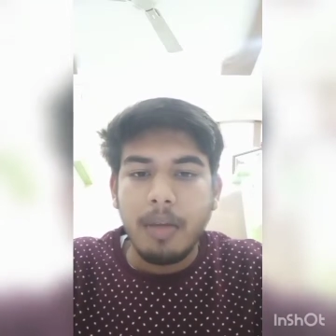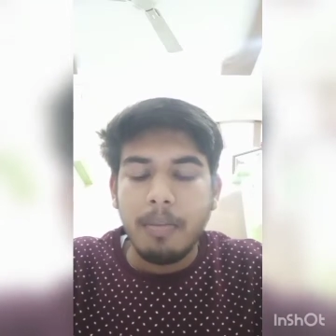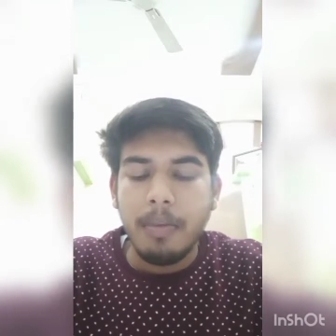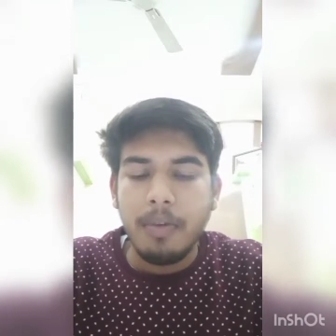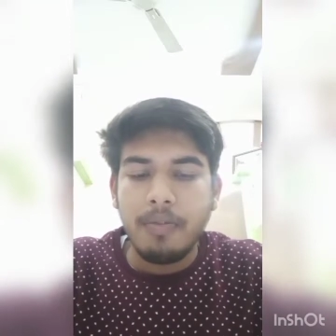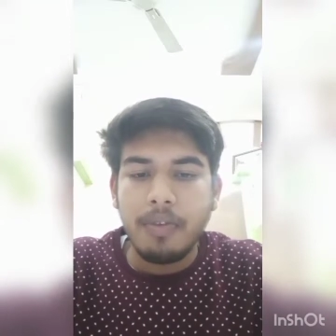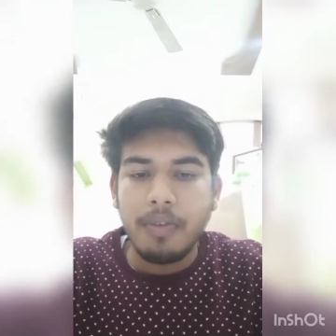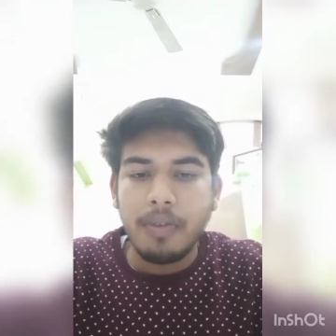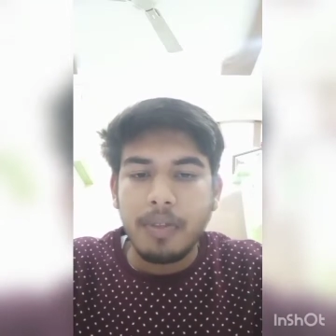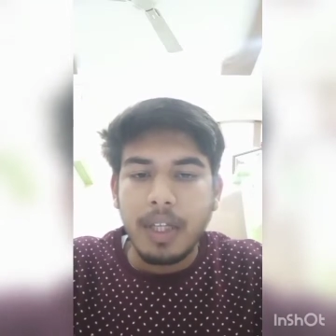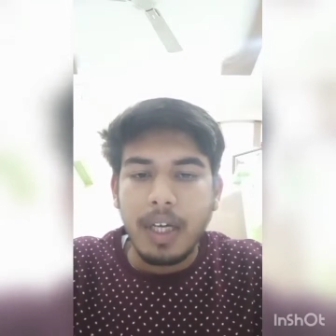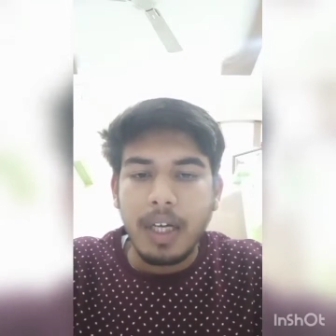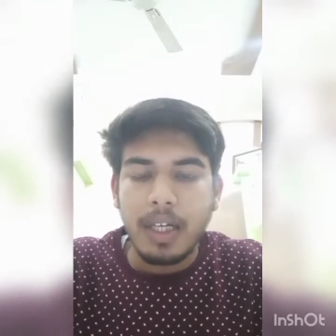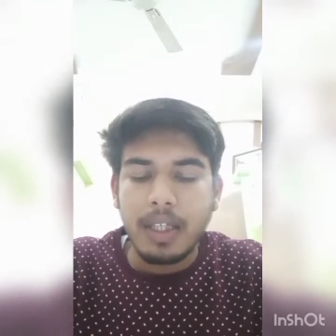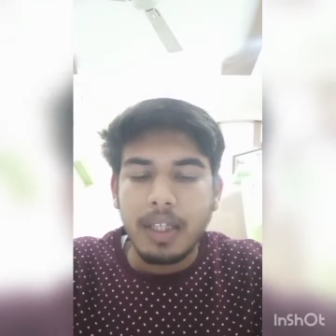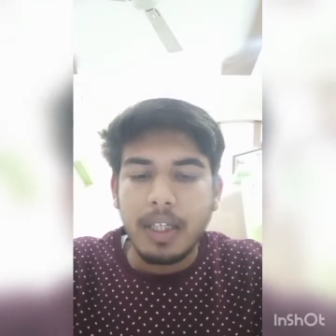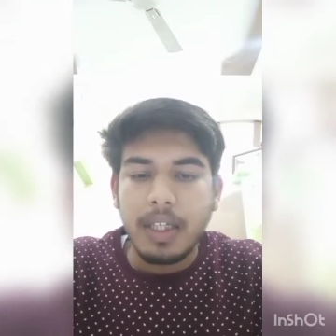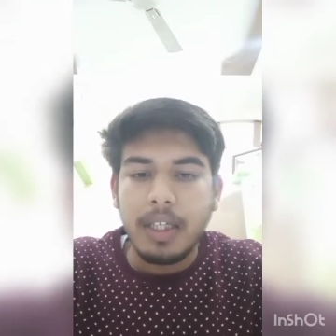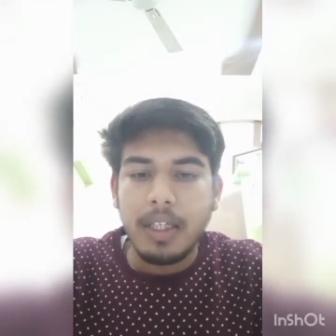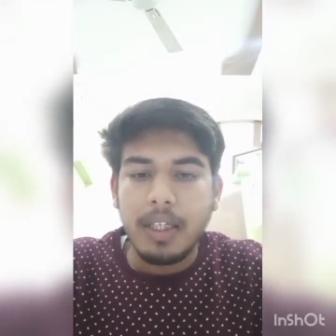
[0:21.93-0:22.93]
Before
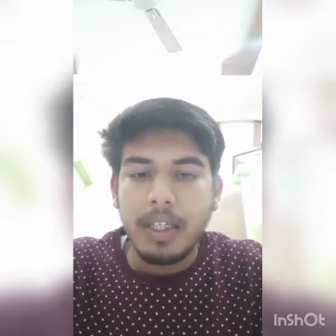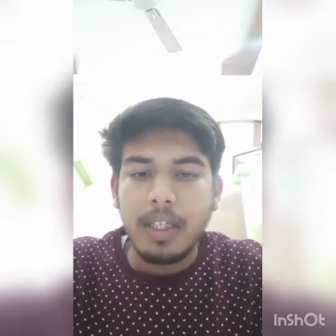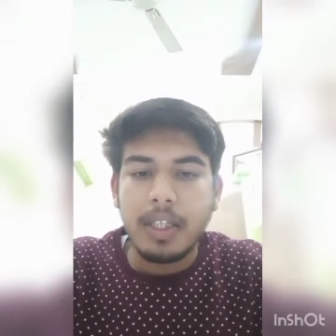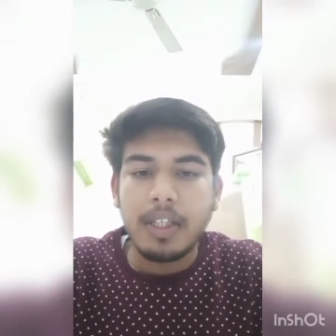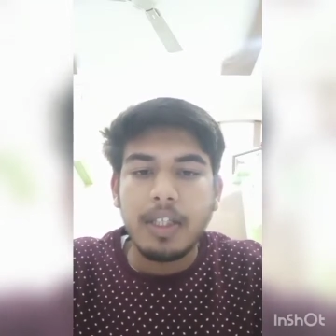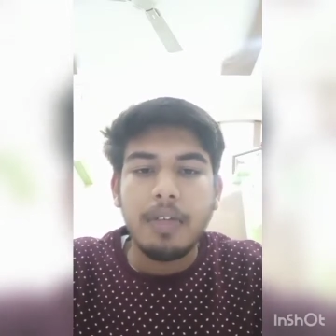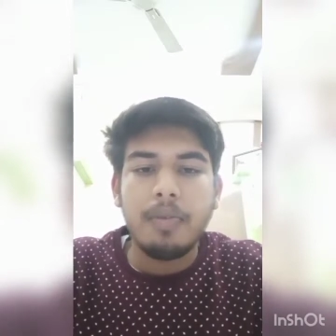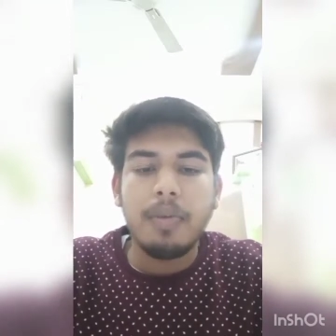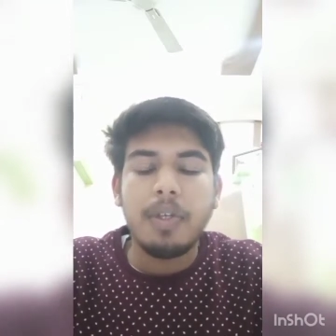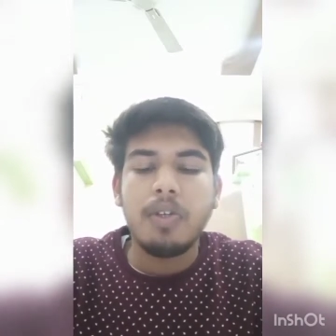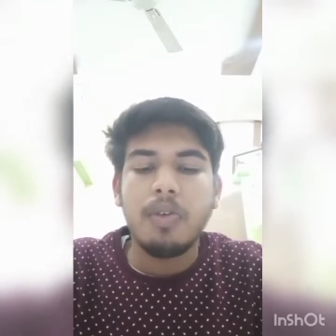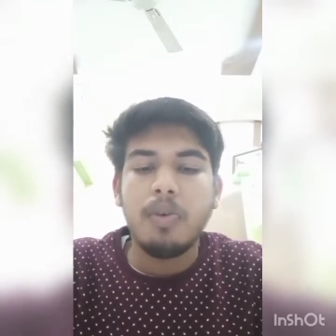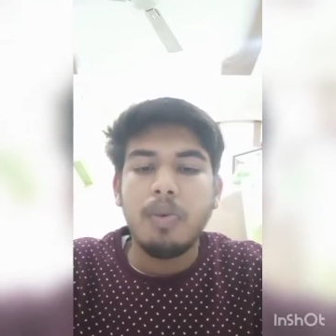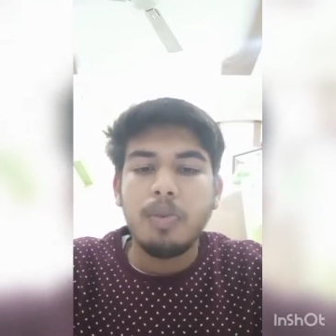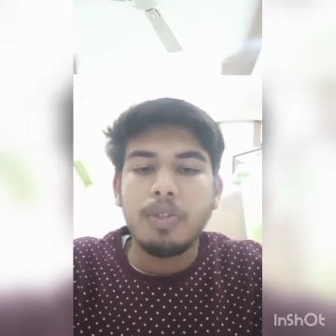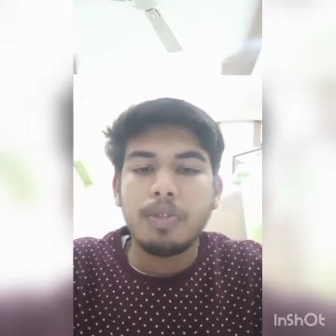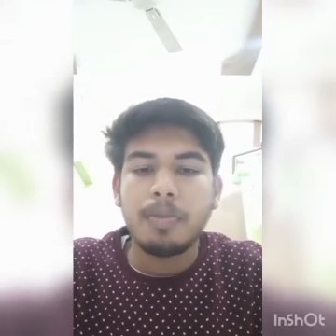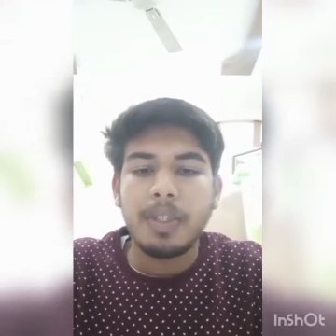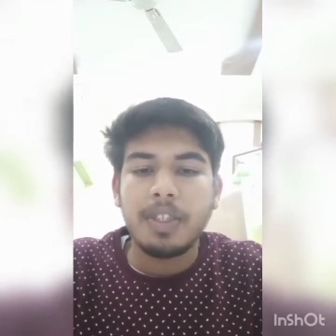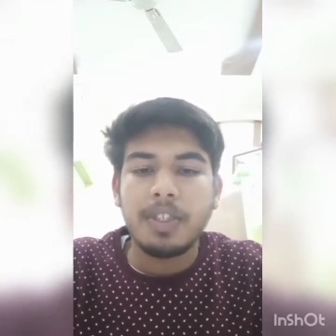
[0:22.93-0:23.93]
that, in India, there were
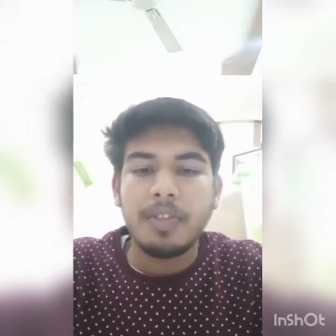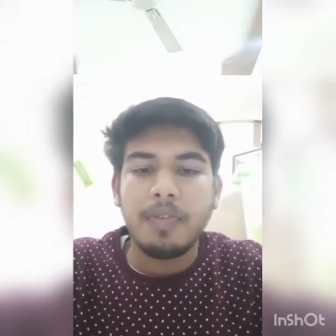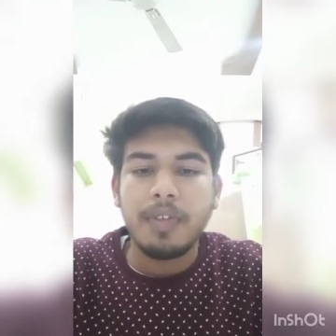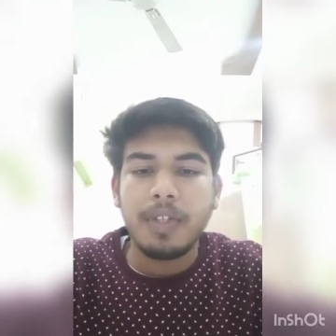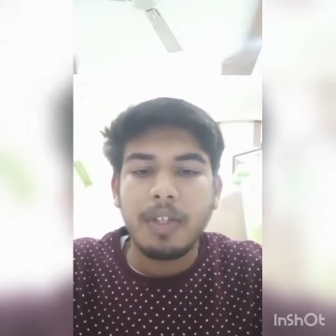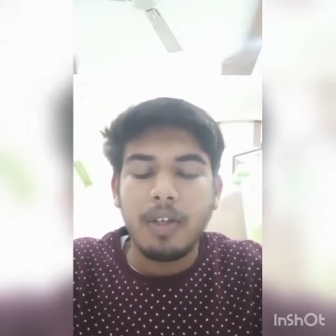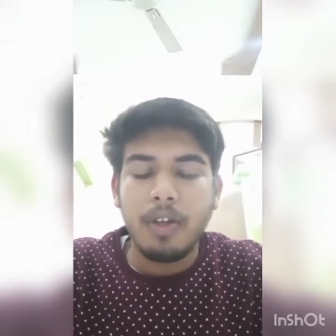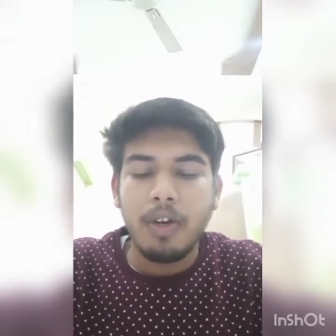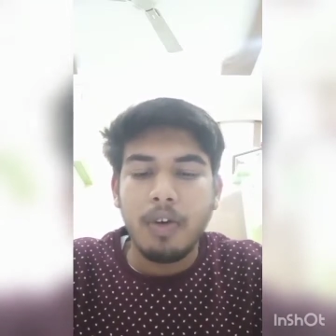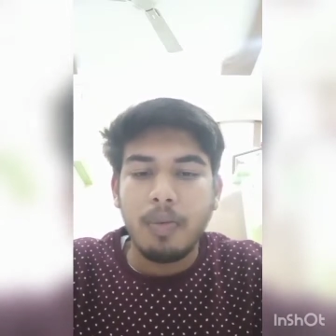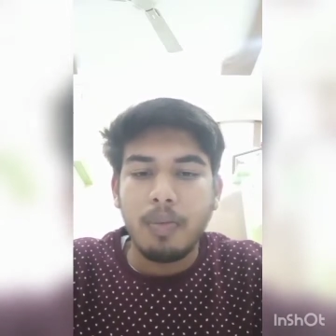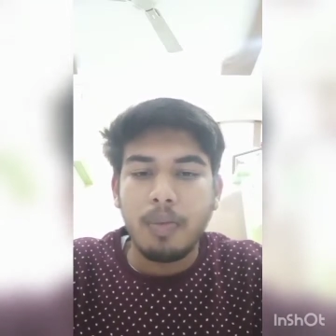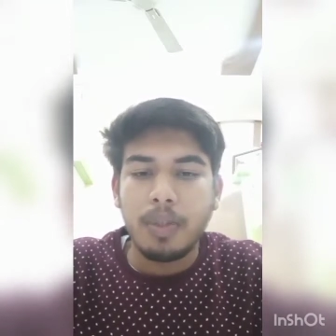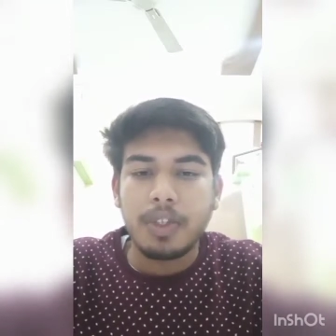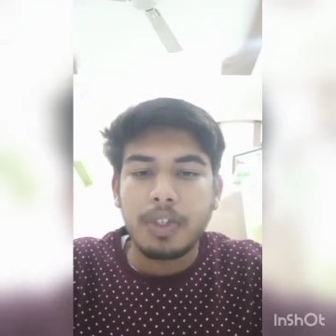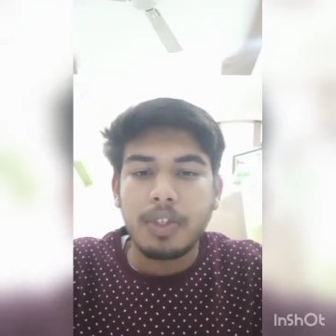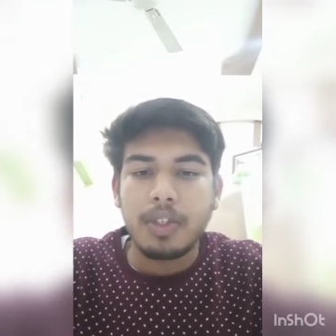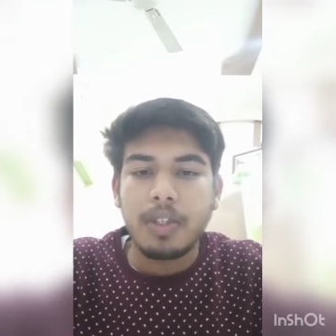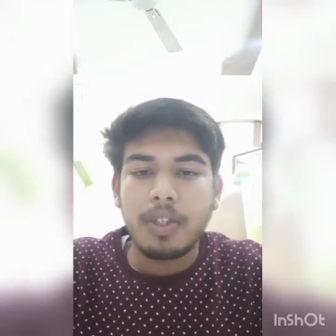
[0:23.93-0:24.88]
no specific law which